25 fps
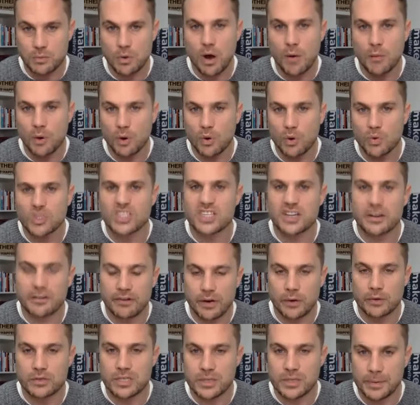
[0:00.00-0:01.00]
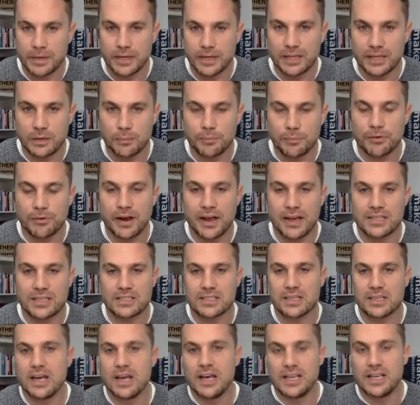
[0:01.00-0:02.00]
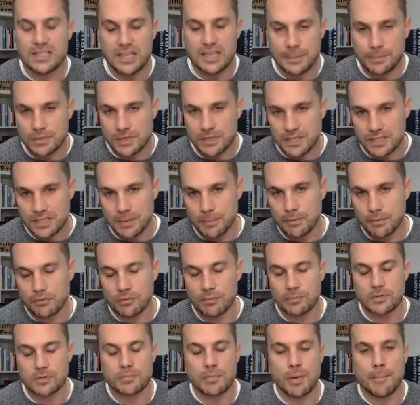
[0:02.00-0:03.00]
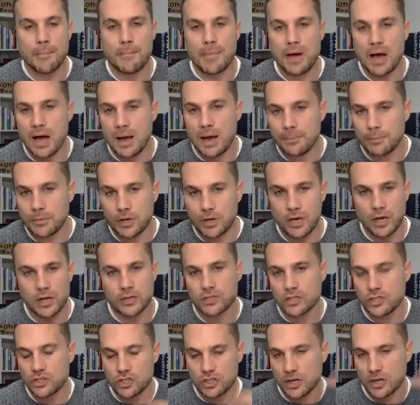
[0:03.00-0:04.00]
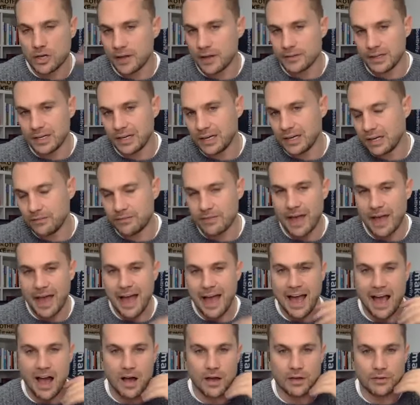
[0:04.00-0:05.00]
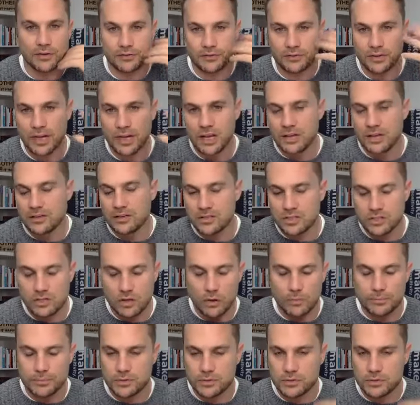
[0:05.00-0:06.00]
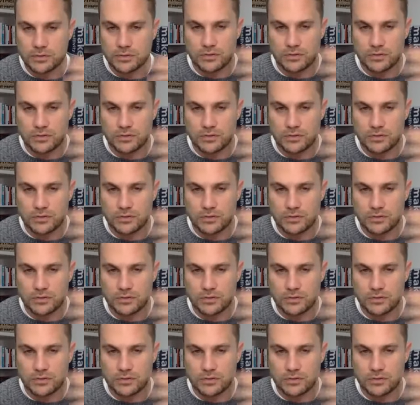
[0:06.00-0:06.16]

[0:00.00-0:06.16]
what I would call stereotypically depressed, slept in a separate room to my mum, curtain shut, didn't leave the house, stopped